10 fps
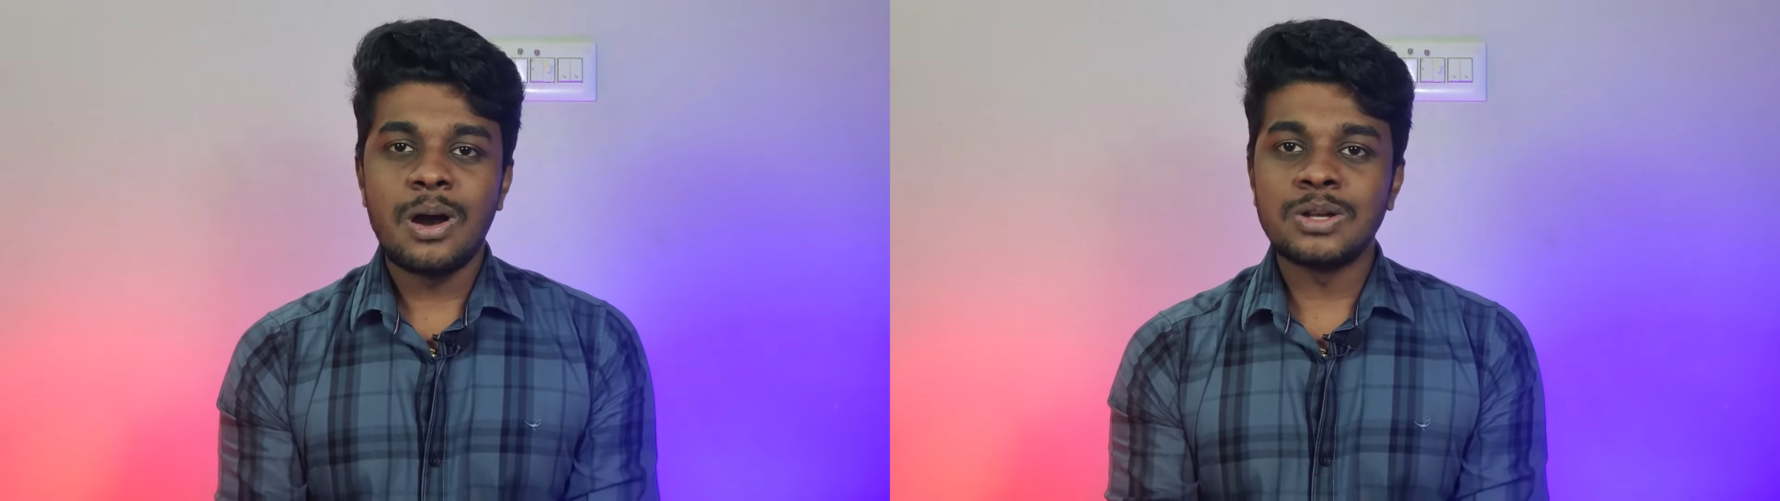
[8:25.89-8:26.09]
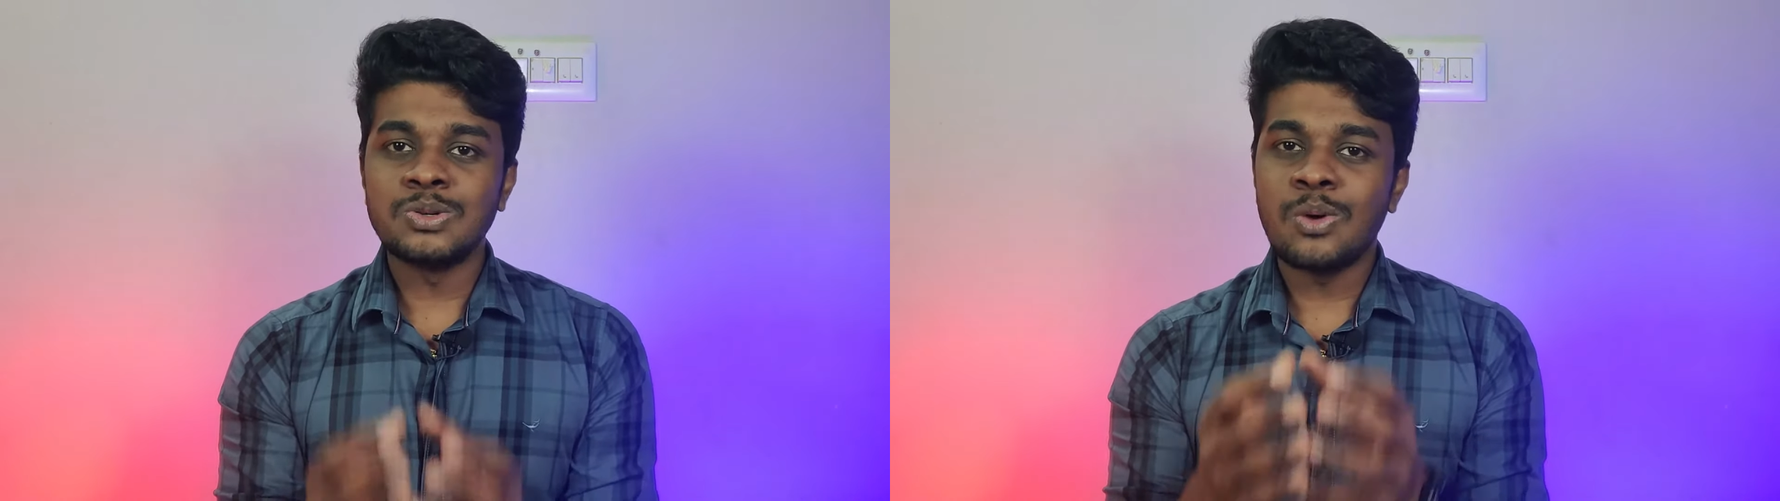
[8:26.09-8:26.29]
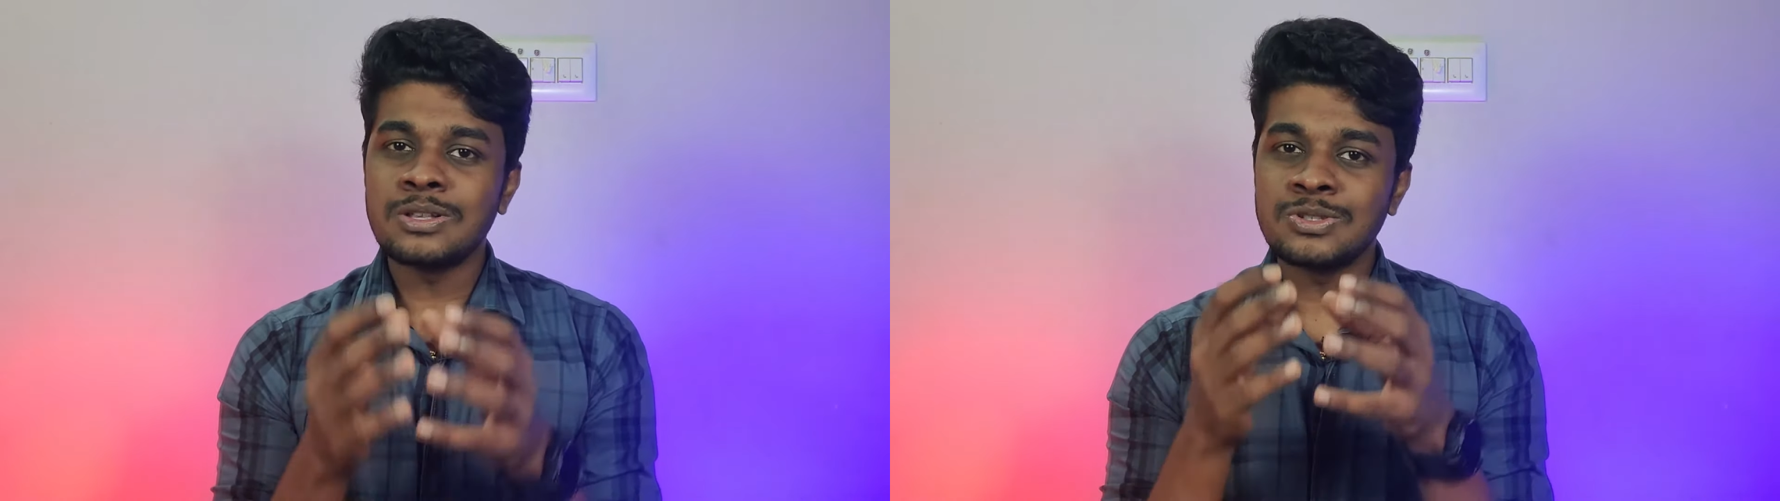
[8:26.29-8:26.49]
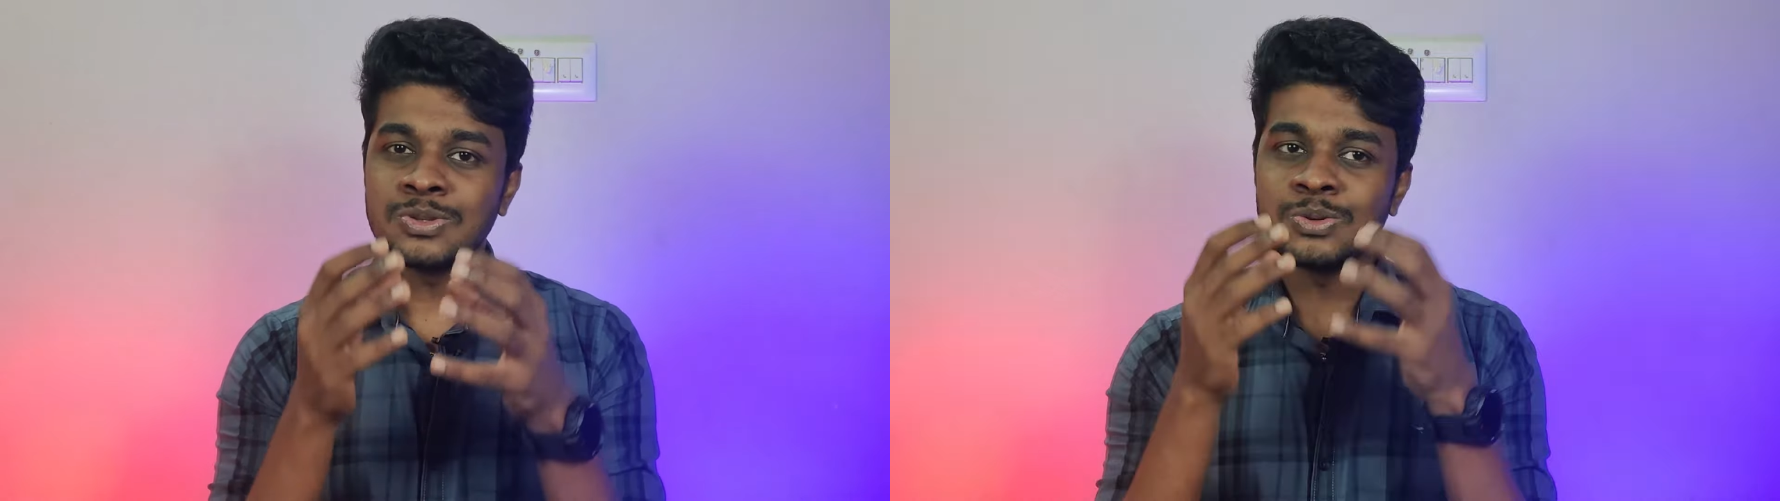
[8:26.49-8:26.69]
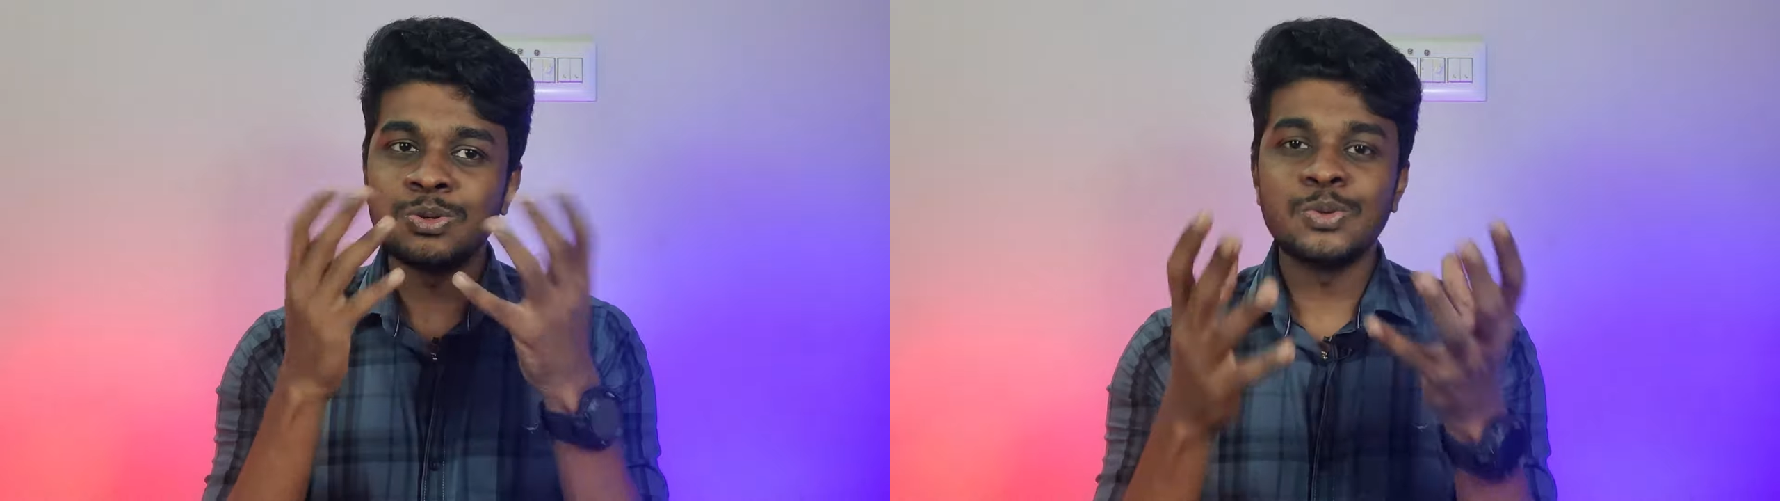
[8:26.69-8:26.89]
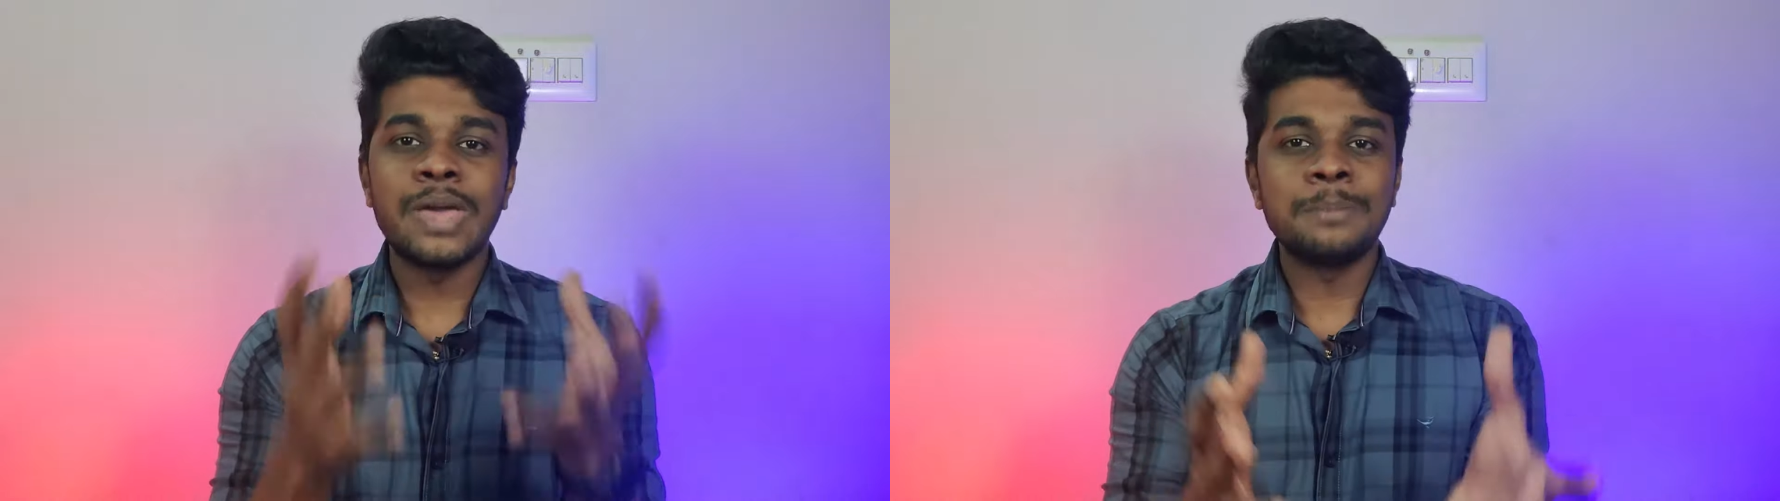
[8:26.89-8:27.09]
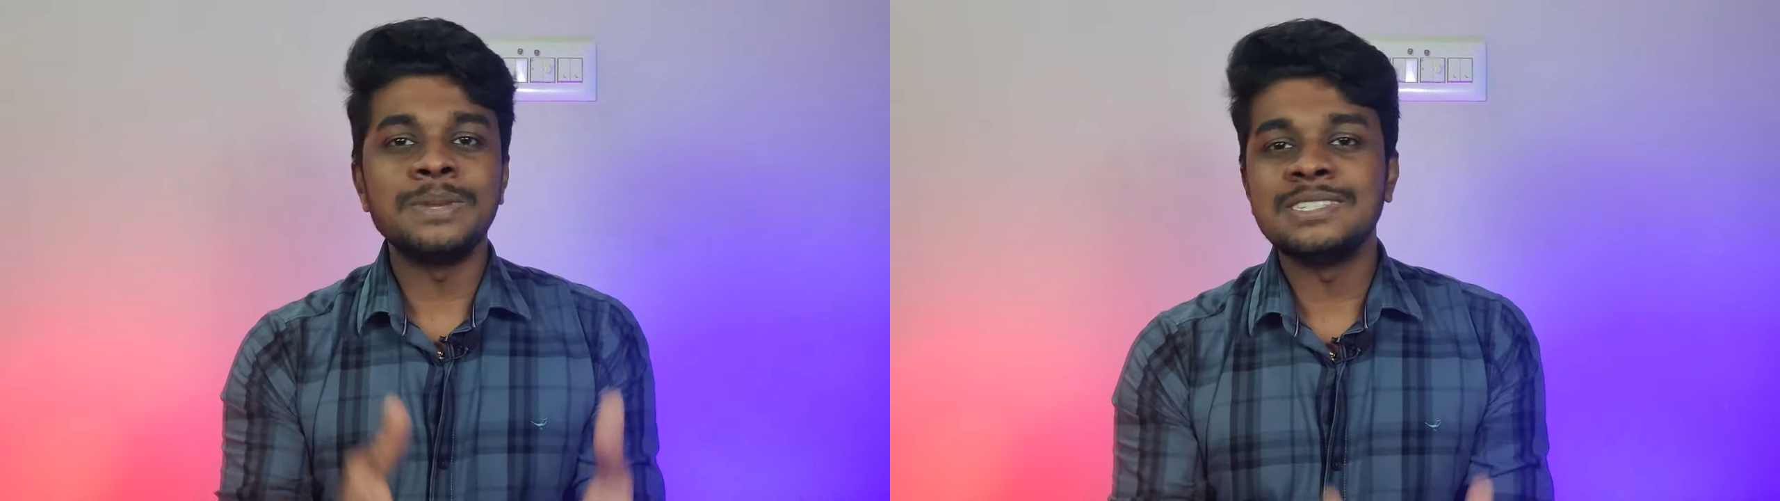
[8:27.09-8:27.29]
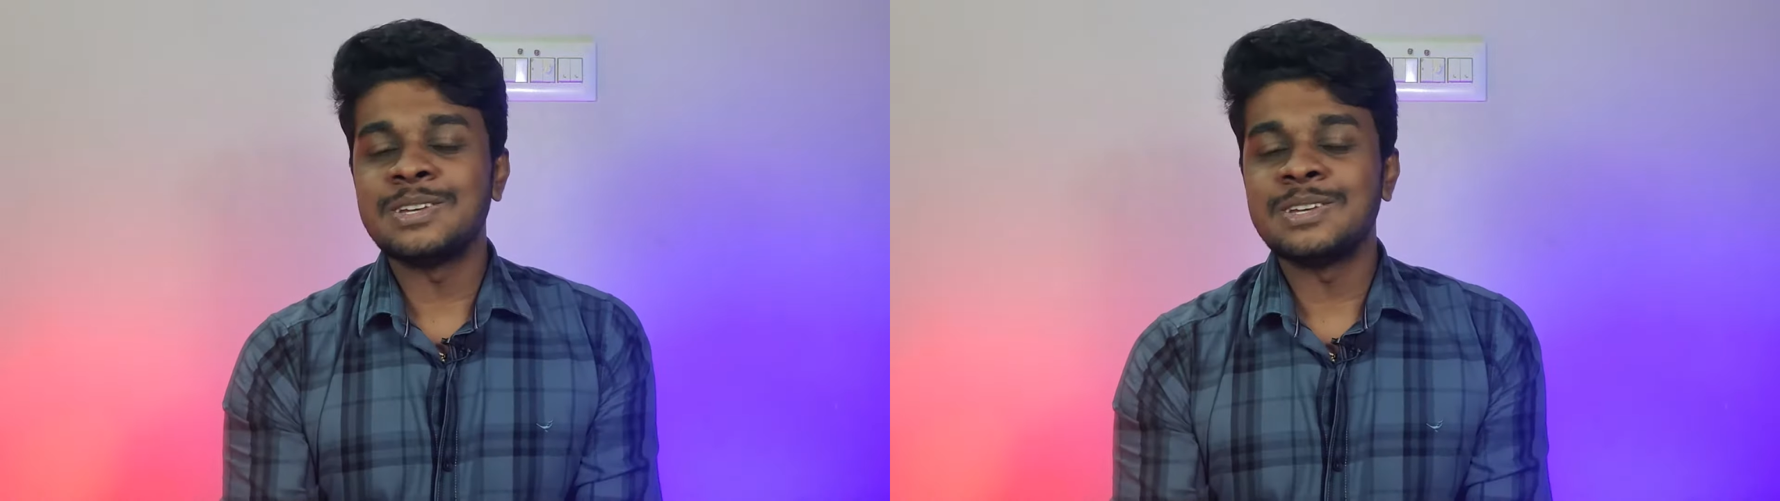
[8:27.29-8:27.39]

or who wants to do MD